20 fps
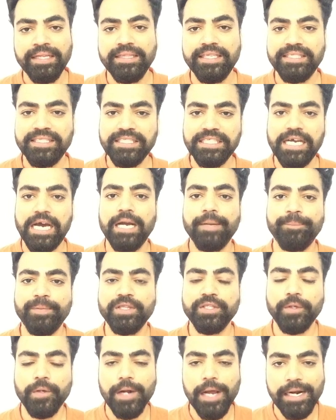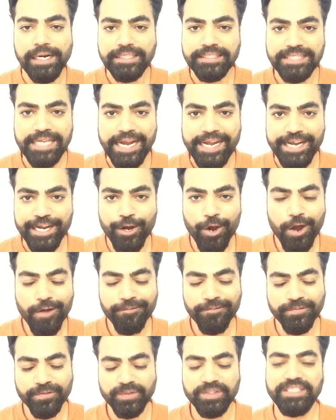This is Arpit Khurana signing
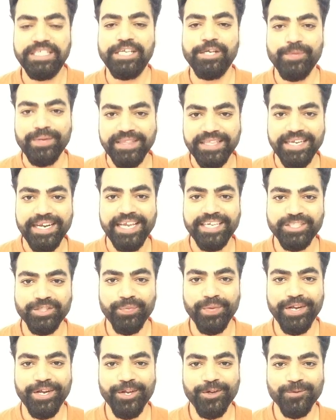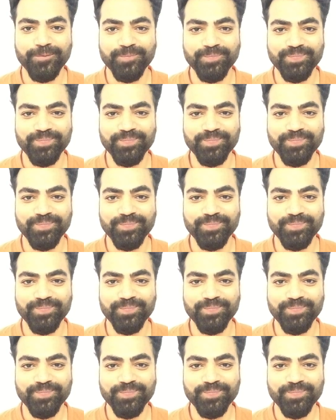off. See you in the next video.